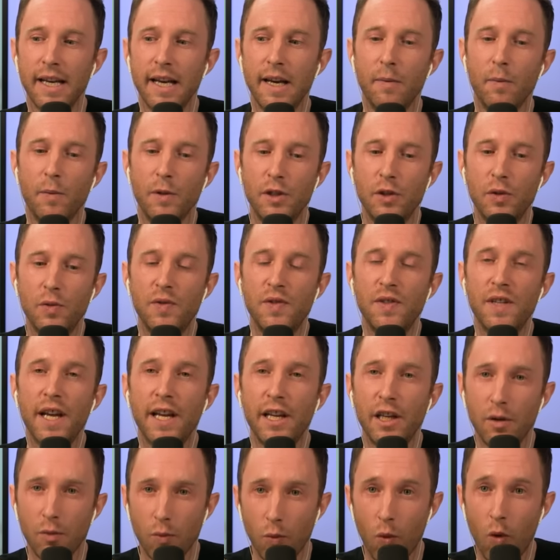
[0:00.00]
And when you say
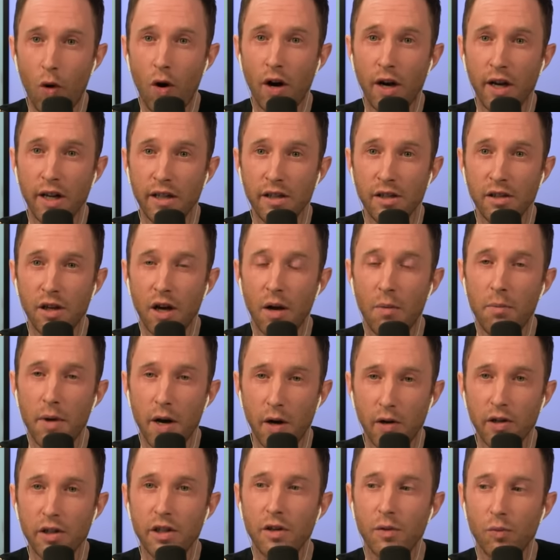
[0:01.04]
you want
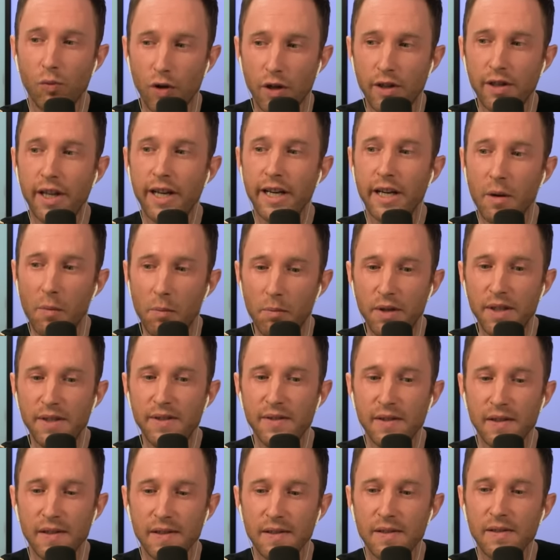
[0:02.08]
America run like a
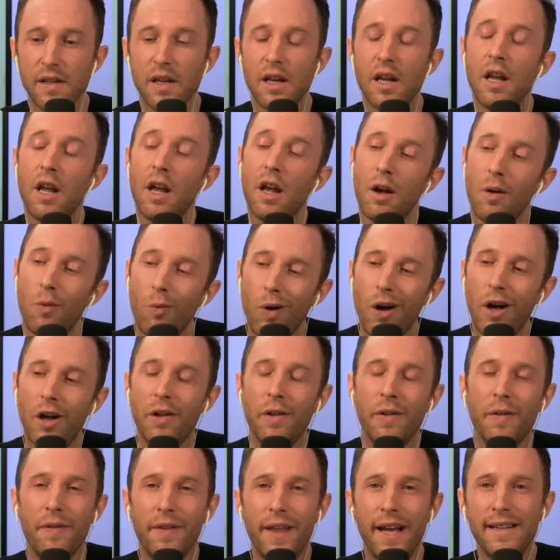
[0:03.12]
business,
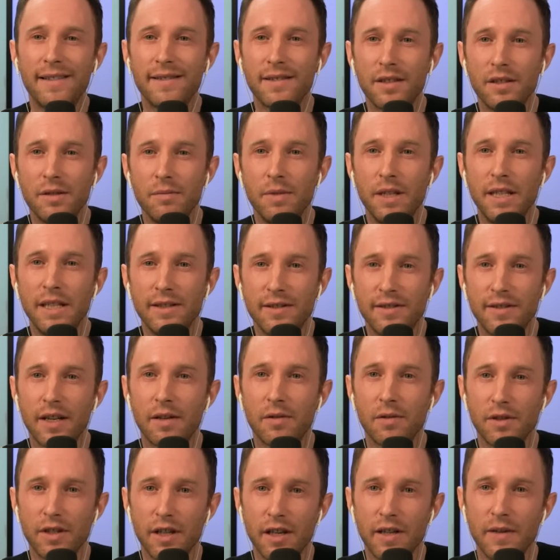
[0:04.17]
well, that's going to mean the
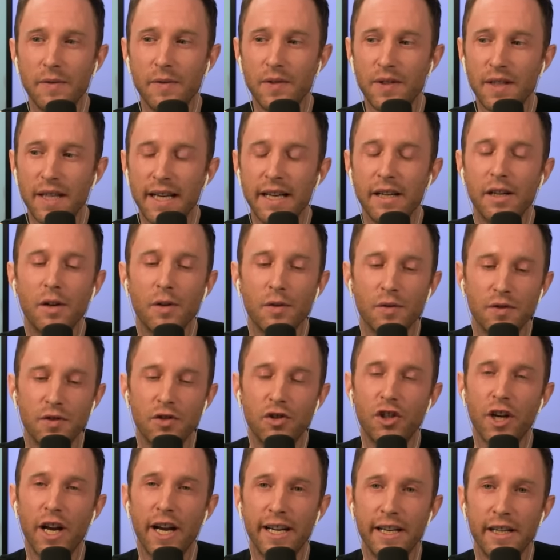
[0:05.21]
Secretary of State goes to
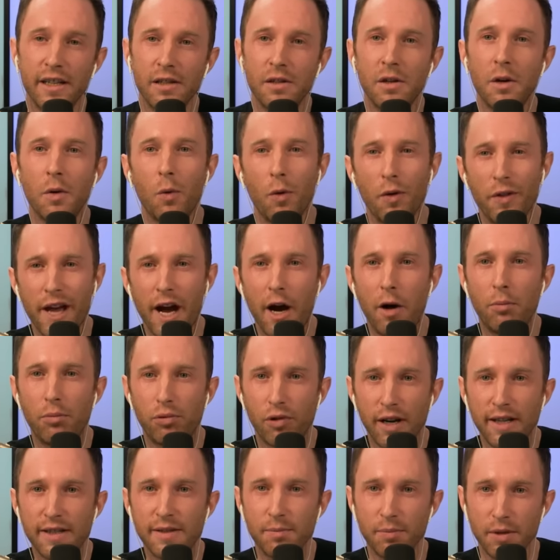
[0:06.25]
China without
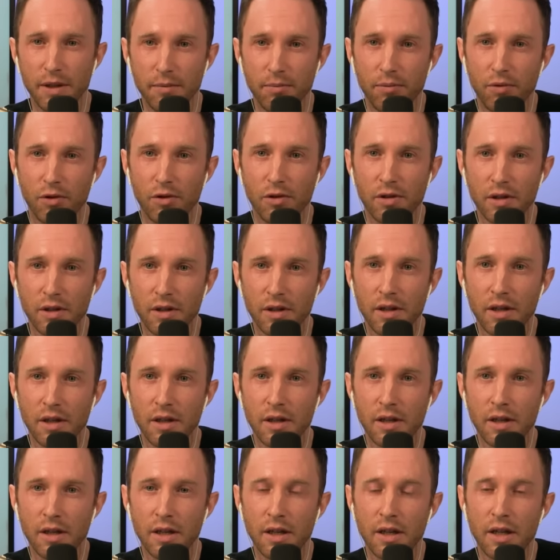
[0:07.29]
press people,
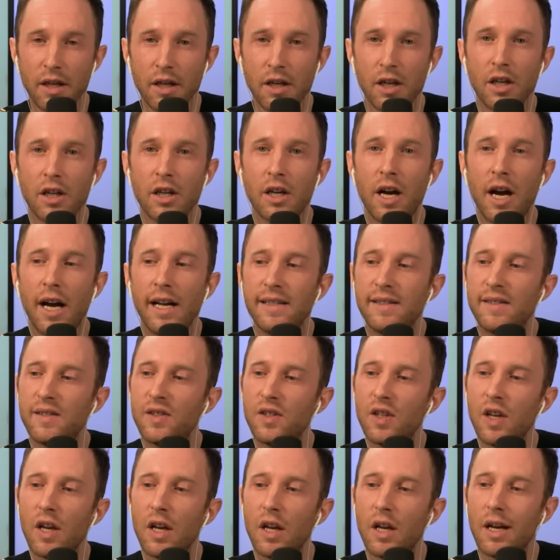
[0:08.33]

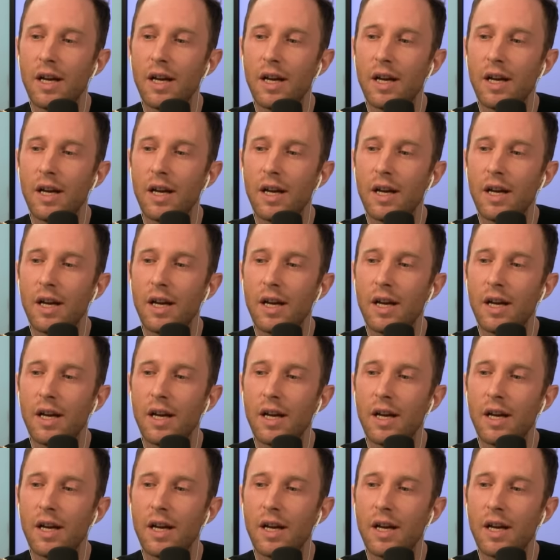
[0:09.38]
cuts